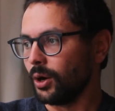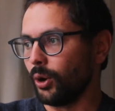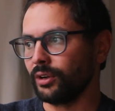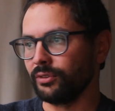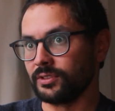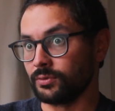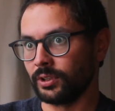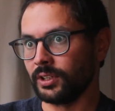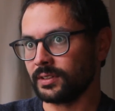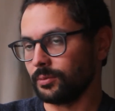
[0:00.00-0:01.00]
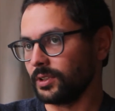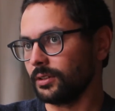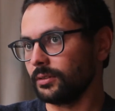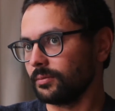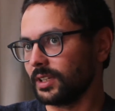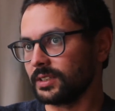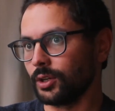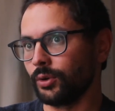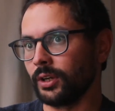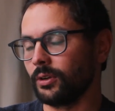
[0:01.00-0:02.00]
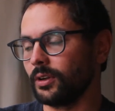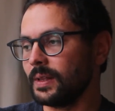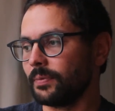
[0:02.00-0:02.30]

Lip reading: or if it's really something that's going on.